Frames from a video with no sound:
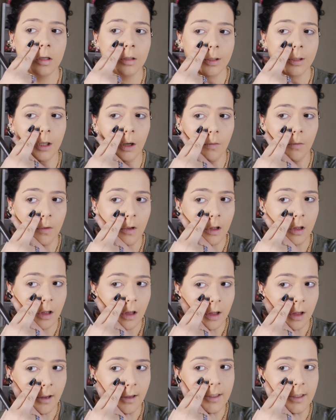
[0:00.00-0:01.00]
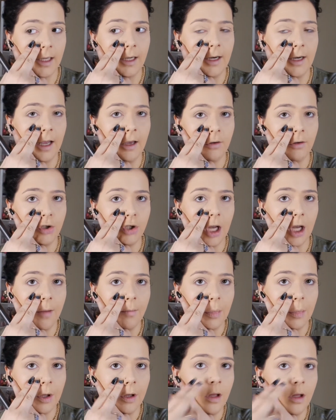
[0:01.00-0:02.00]
So it's like an L
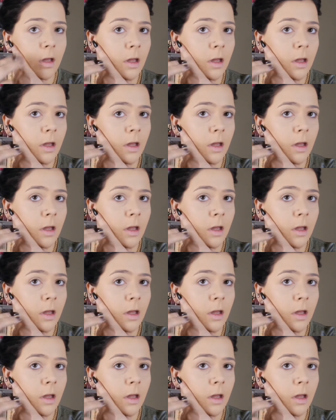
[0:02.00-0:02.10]
shape.